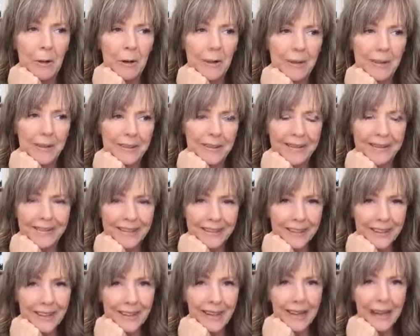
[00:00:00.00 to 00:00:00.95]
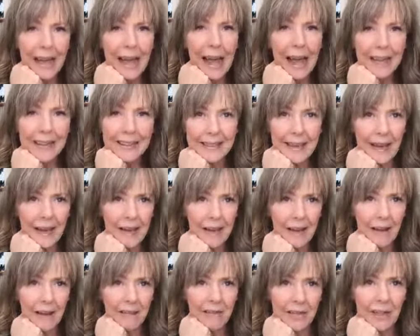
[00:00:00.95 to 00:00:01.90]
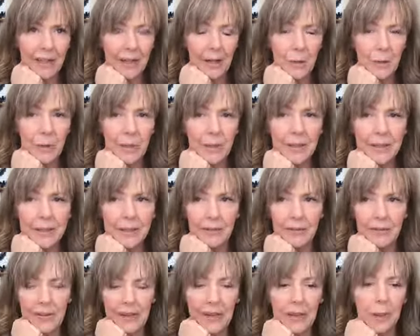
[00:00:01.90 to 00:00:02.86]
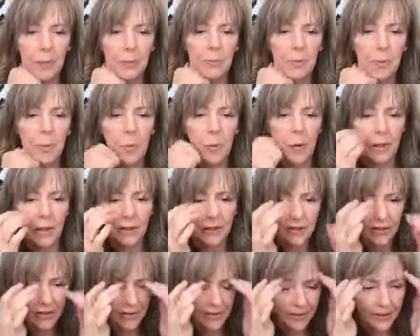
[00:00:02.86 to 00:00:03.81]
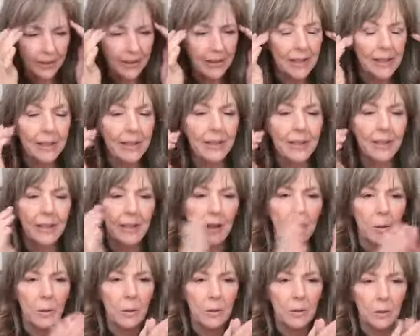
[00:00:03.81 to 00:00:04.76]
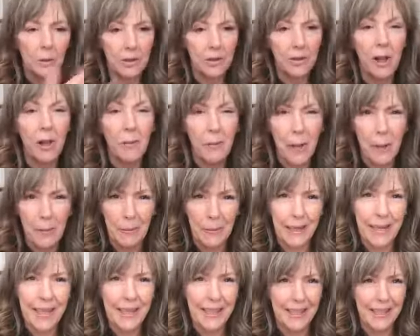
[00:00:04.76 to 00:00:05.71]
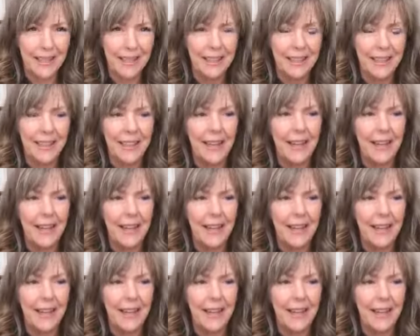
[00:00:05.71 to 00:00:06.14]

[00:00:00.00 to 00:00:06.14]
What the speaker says: The skill I had to have, and I really developed was, you know, it's all about planning.